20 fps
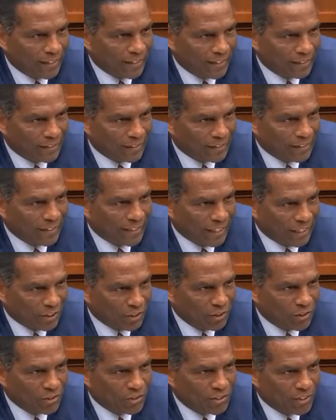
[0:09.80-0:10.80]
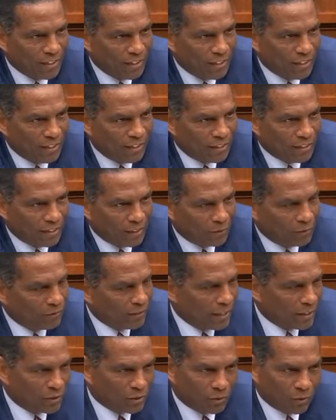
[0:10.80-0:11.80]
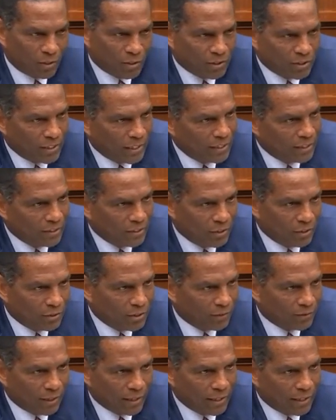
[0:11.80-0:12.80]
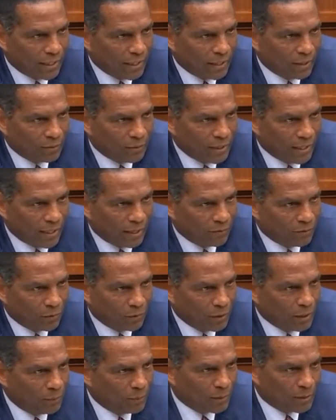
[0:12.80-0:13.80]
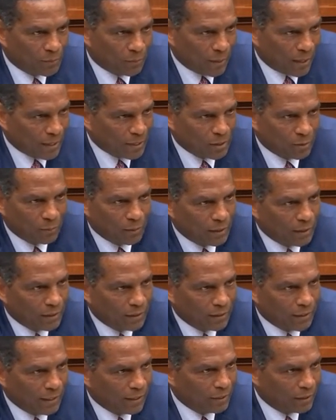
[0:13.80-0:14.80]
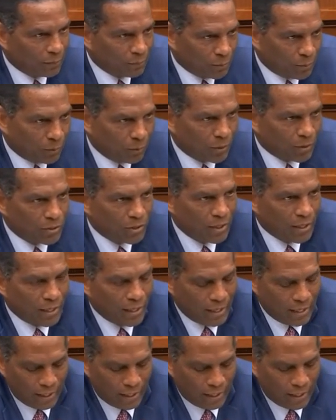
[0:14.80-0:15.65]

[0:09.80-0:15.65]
and connections. Fastest growing state in the Union right now. We have the Olympics possibly, inland ports.